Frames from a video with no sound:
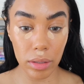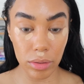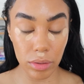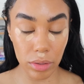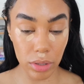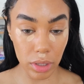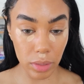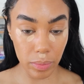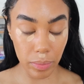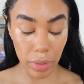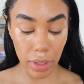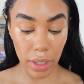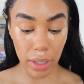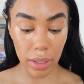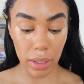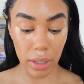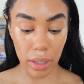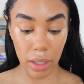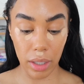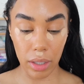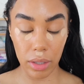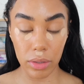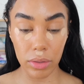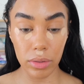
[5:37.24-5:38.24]
And just blend
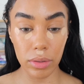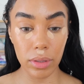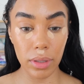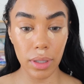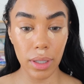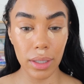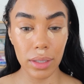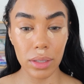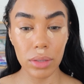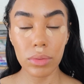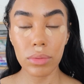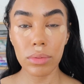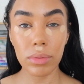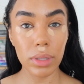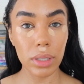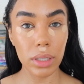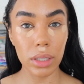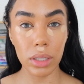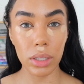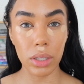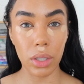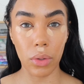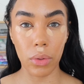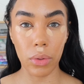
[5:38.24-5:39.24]
it out. I don't
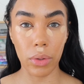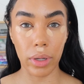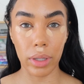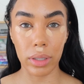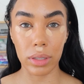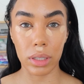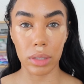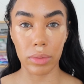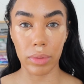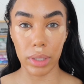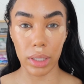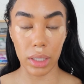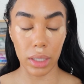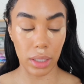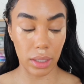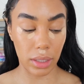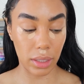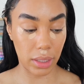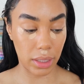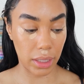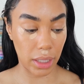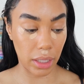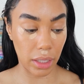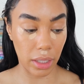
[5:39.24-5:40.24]
really go crazy with the
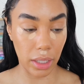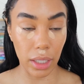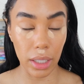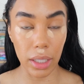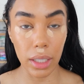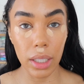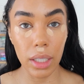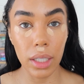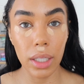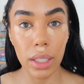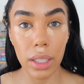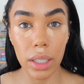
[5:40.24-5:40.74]
concealer.